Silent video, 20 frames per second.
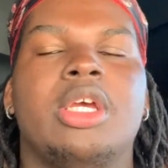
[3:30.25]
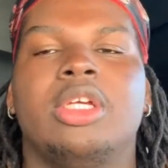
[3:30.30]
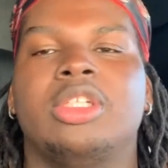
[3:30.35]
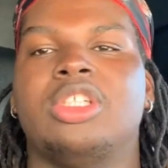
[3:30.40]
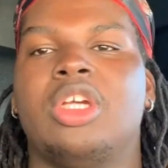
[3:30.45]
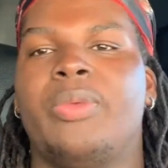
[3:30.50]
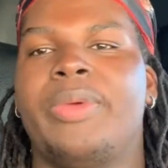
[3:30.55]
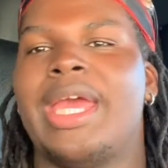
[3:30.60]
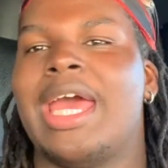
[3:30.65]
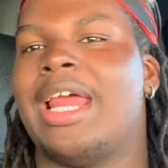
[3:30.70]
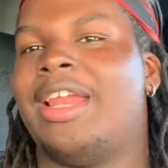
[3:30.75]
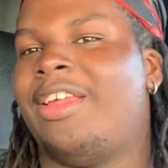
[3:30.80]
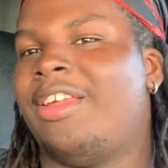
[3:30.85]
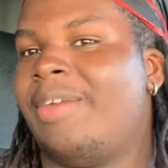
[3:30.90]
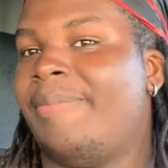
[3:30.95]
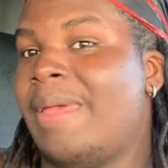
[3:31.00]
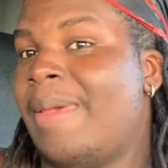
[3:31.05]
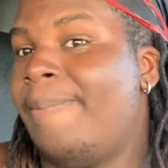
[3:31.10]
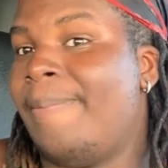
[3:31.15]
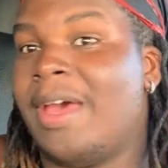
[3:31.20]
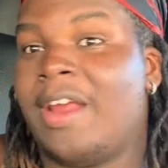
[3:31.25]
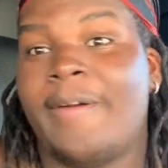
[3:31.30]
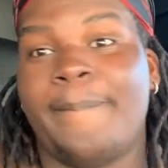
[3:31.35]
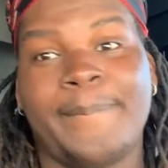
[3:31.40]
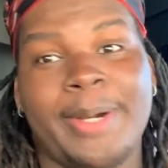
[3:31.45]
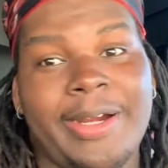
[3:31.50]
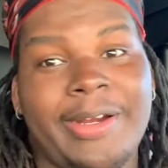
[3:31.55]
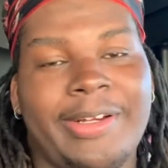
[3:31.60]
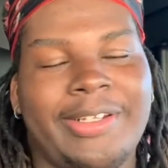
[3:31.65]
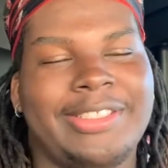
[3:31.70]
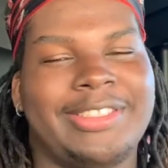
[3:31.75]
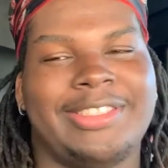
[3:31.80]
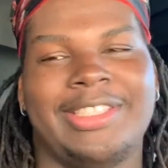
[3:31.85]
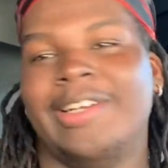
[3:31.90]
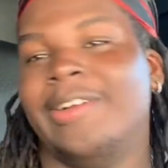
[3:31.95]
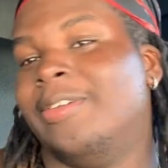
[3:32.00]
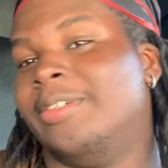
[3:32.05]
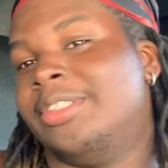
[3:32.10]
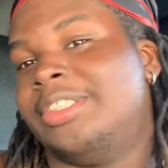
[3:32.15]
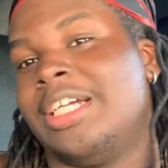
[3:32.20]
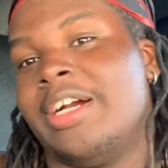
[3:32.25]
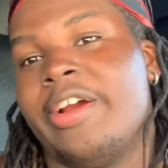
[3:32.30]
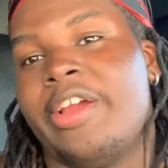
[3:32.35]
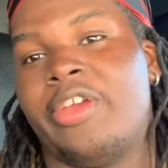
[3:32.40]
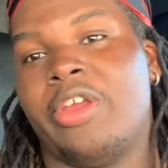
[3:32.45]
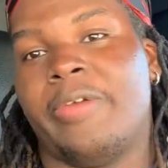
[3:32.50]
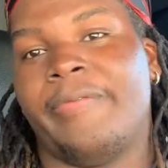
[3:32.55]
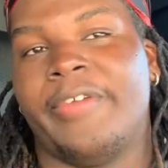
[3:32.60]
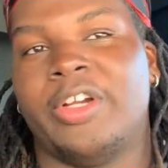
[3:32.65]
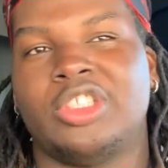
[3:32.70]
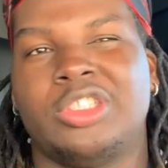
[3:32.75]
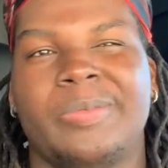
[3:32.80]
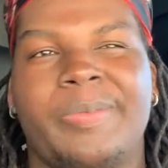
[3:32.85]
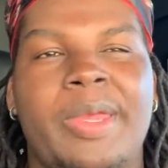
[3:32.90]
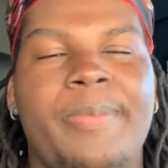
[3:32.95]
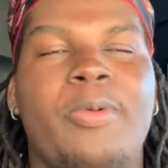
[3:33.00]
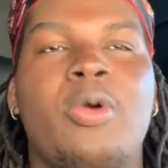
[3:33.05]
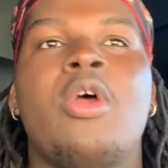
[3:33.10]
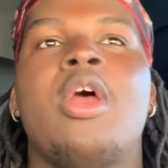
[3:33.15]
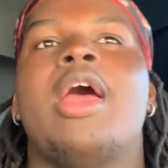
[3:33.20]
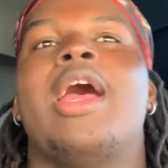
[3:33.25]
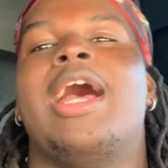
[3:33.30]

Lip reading: So we got a little bit better perks. So sorry, Universal people.